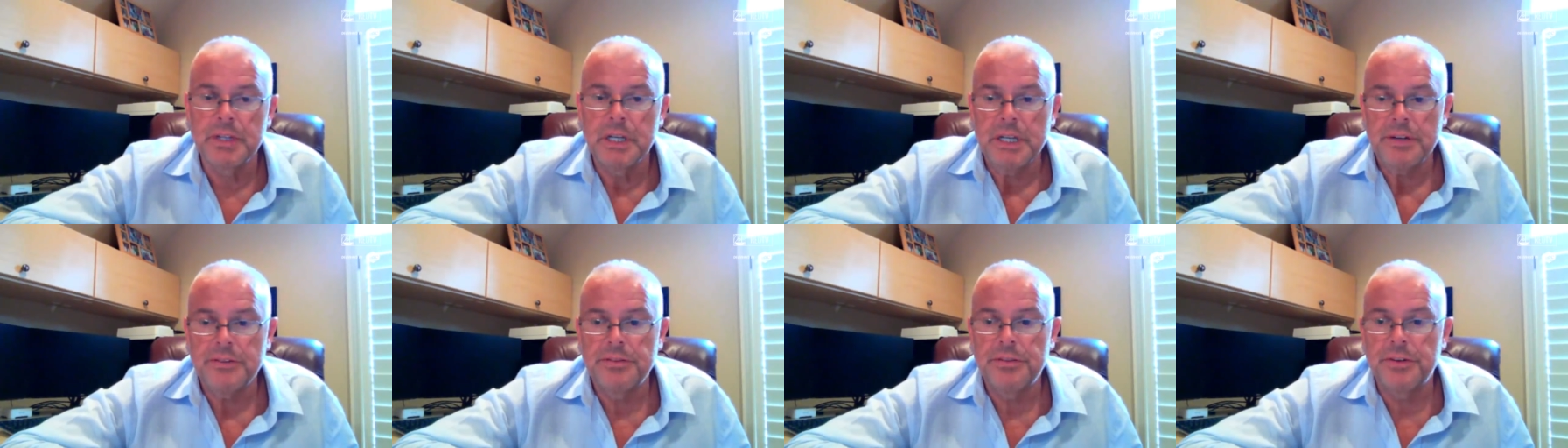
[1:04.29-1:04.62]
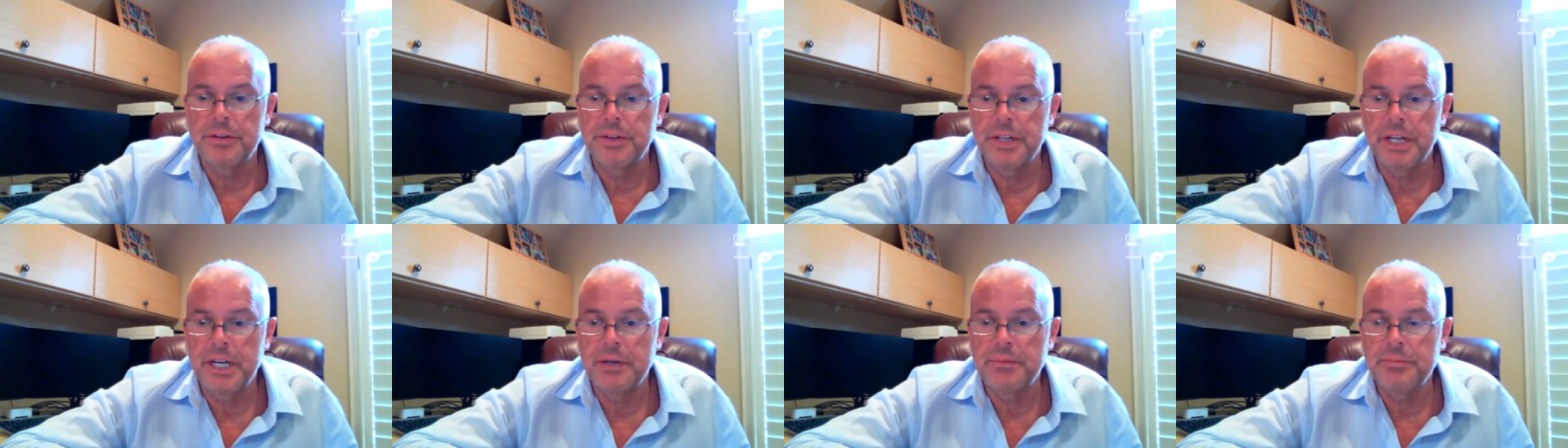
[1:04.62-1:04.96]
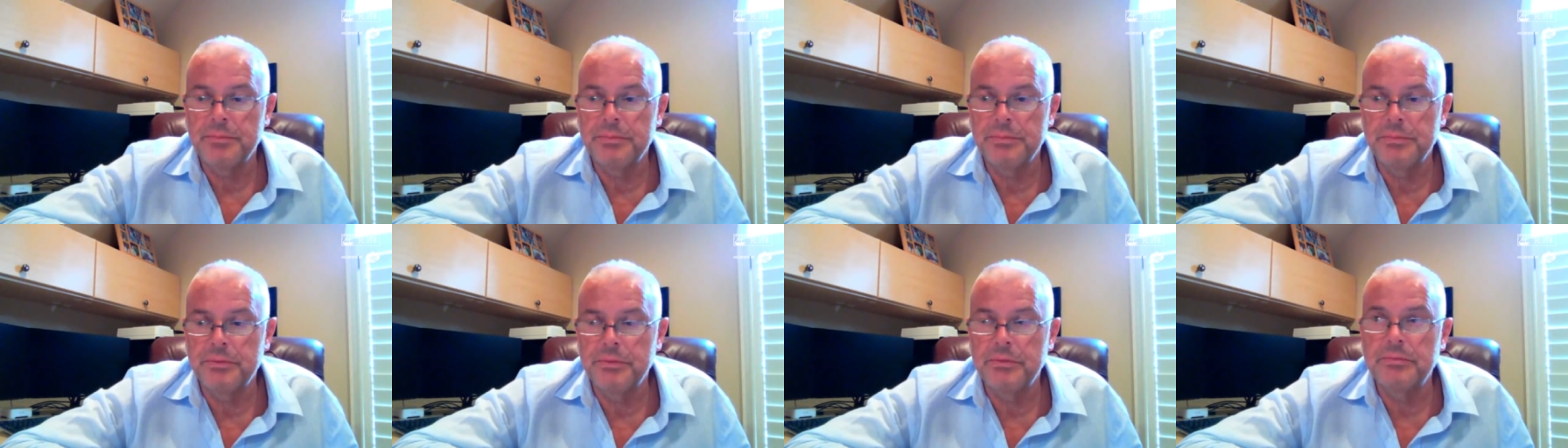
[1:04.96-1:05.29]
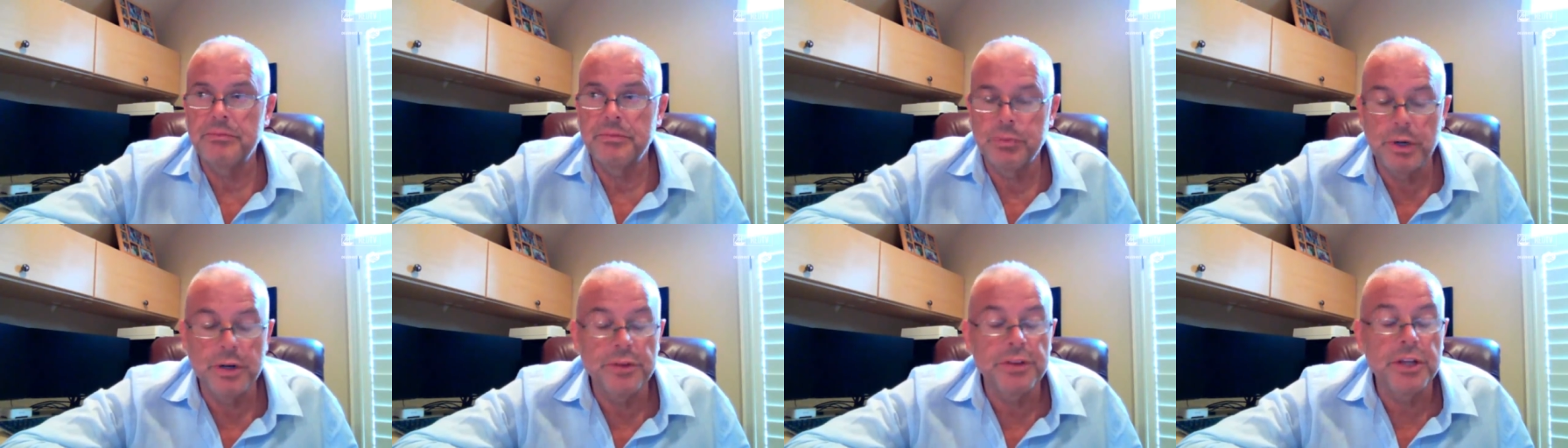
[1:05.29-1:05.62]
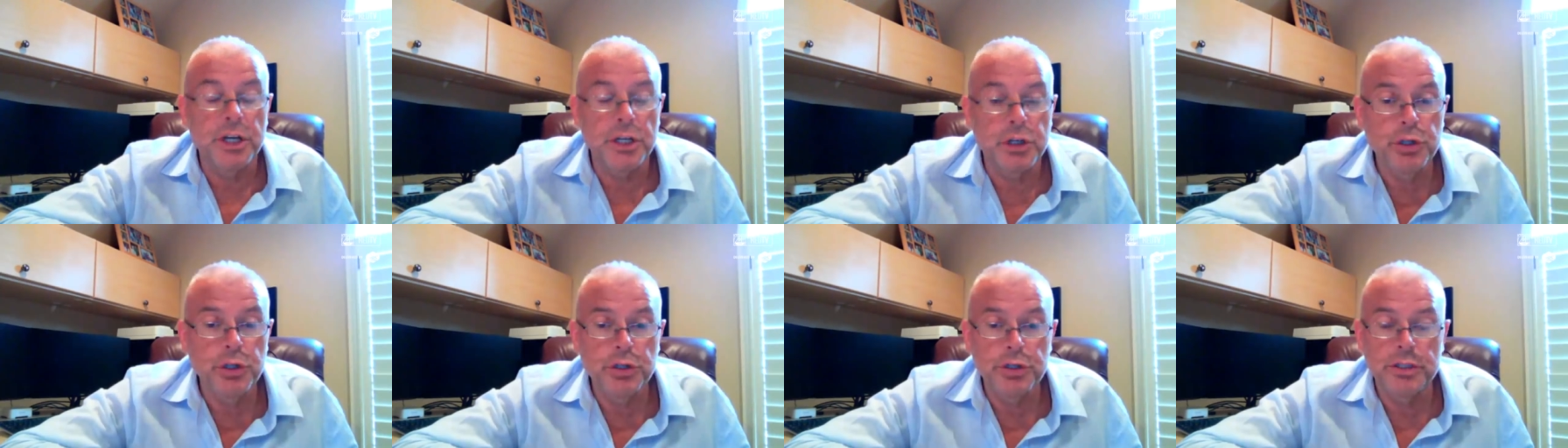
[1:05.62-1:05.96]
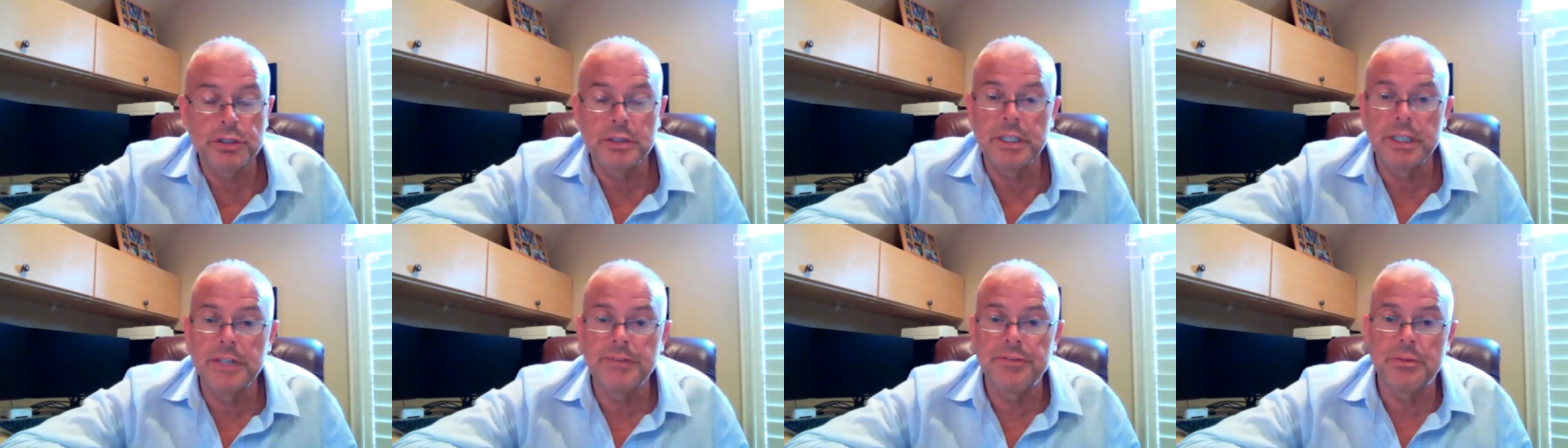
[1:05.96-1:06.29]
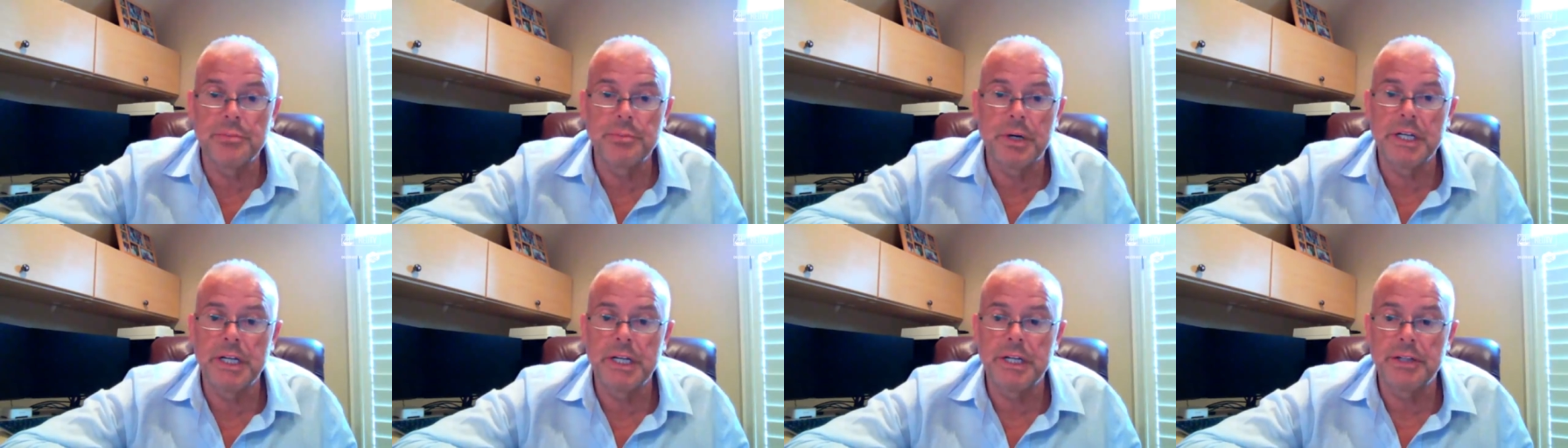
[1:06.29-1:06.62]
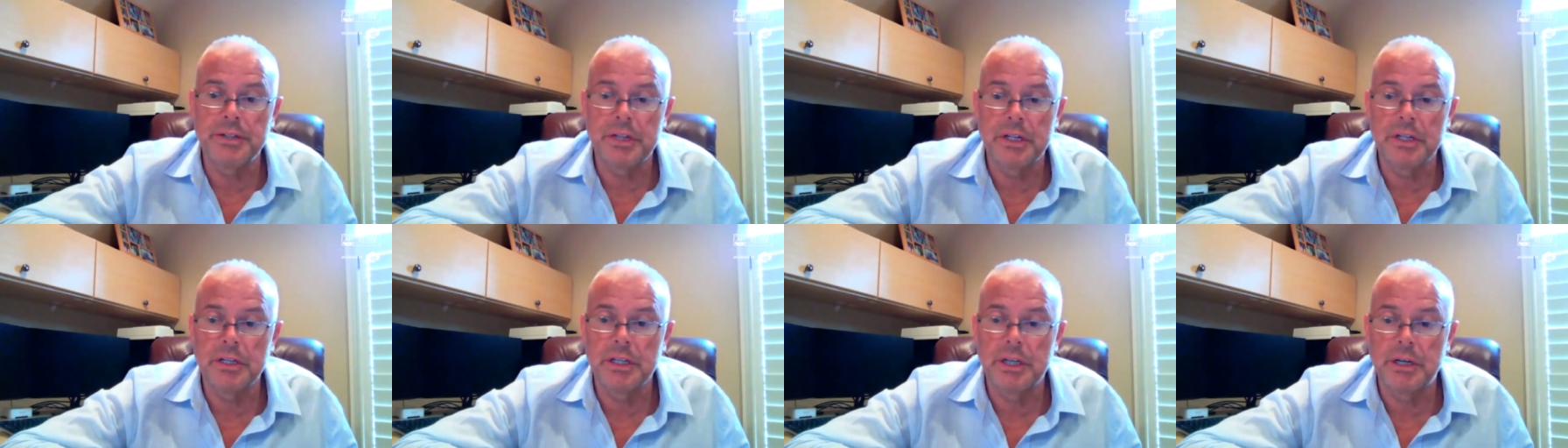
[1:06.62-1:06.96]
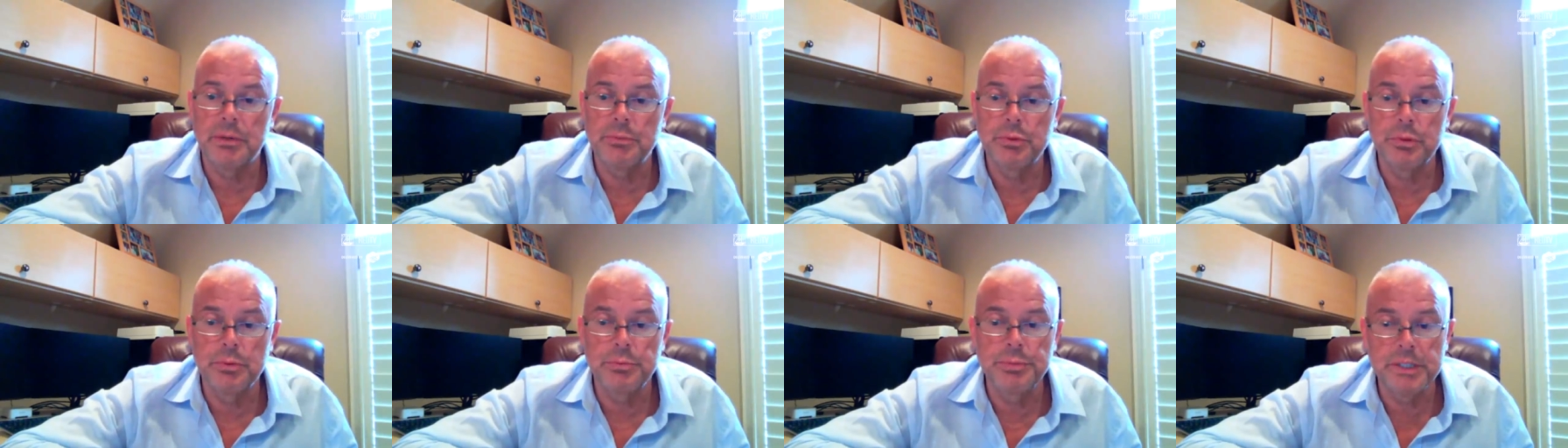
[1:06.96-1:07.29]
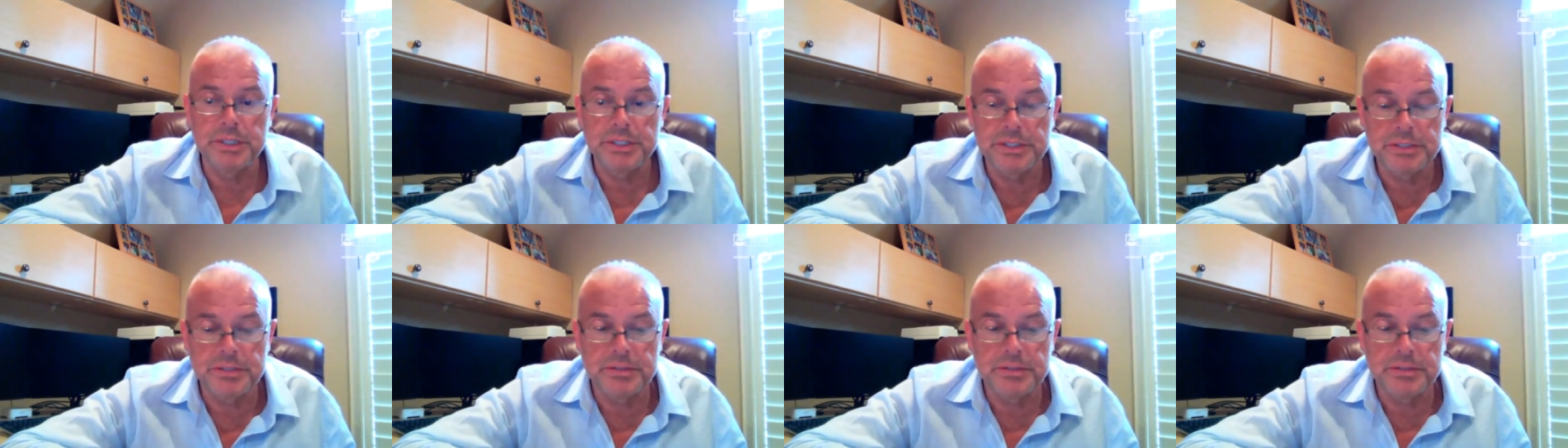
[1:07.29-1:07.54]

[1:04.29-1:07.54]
for them where they could leave the money in the club would be